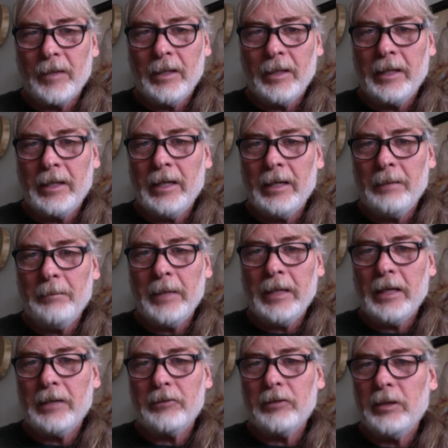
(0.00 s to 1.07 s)
and again, it may
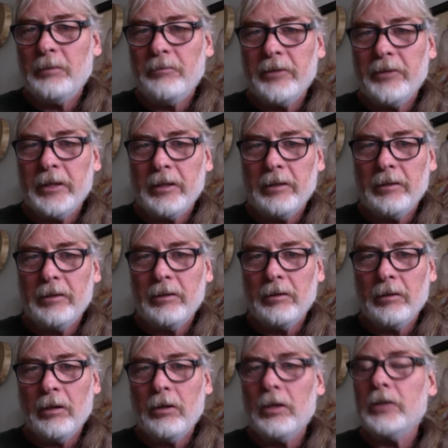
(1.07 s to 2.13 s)
not seem very
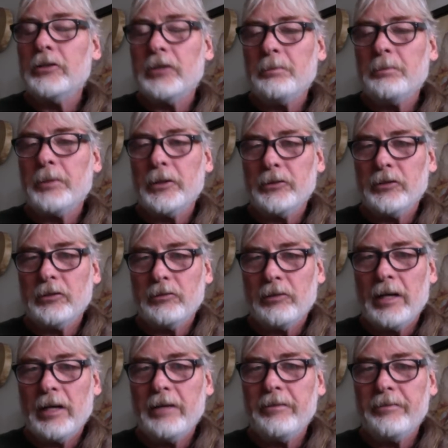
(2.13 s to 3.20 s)
large in a person's
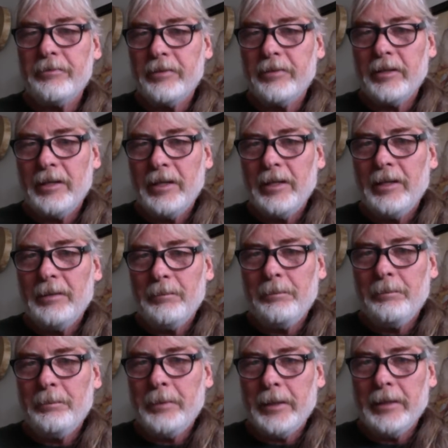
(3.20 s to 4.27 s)
life,
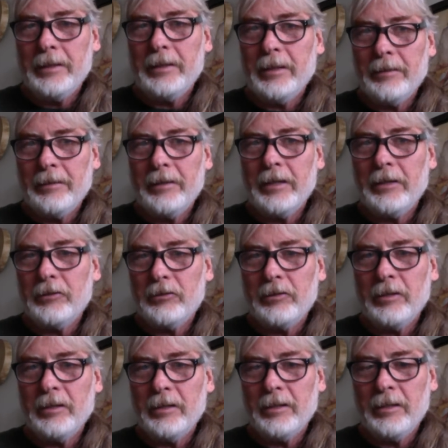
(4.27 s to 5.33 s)
but I think it's
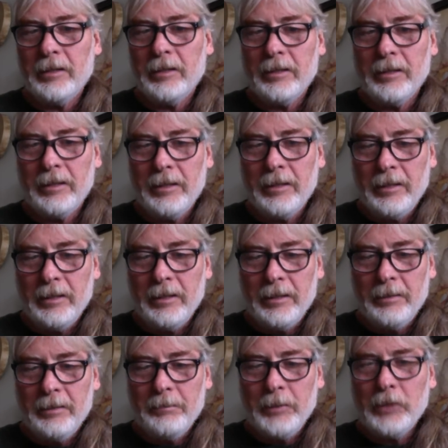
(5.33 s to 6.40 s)
the, the
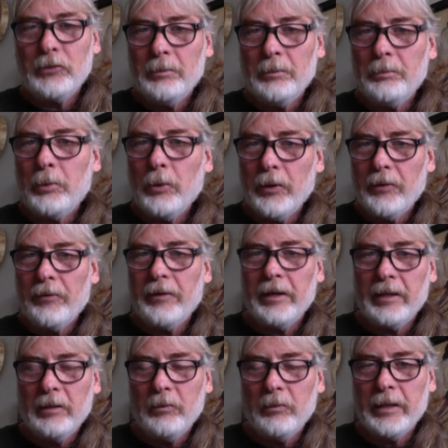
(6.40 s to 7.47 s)
most important thing
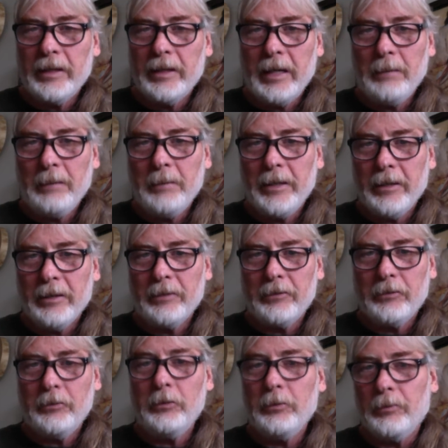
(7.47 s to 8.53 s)
that one came here to
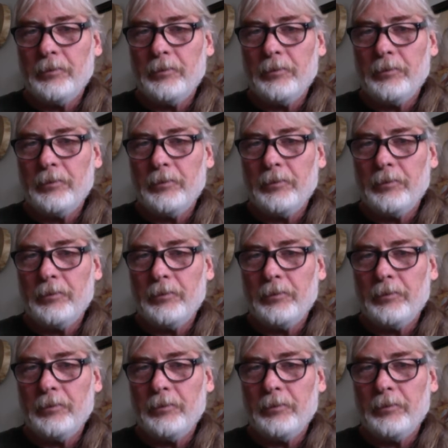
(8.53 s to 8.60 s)
do.